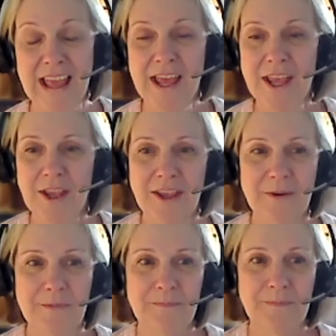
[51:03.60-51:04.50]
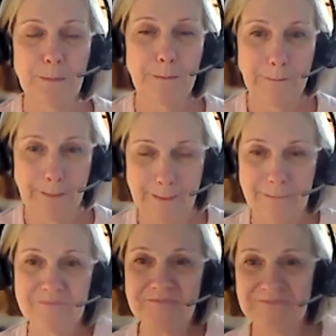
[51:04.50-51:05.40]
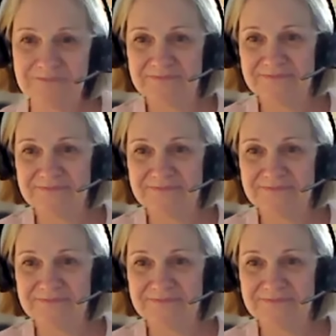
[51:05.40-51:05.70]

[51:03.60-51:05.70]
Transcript: And also, I'm going to